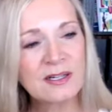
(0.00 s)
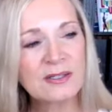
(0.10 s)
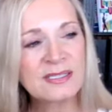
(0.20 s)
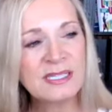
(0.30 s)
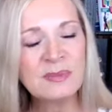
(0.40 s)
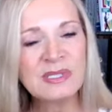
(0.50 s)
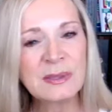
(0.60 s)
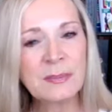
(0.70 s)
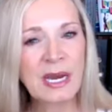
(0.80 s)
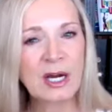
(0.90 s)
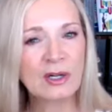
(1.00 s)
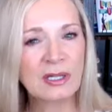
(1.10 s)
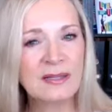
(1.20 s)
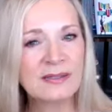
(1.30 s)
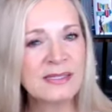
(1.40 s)
or seems to
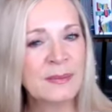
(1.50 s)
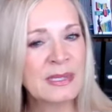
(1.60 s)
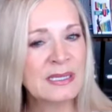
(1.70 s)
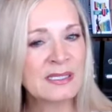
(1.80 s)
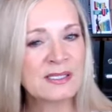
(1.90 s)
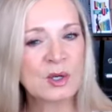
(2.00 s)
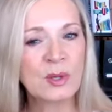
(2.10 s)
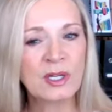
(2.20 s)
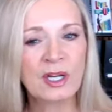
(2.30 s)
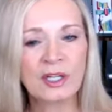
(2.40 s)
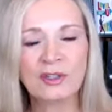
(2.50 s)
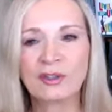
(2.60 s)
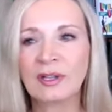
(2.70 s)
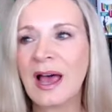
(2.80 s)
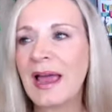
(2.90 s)
parallel something that's going on in your
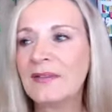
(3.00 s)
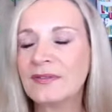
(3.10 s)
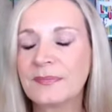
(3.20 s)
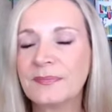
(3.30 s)
life.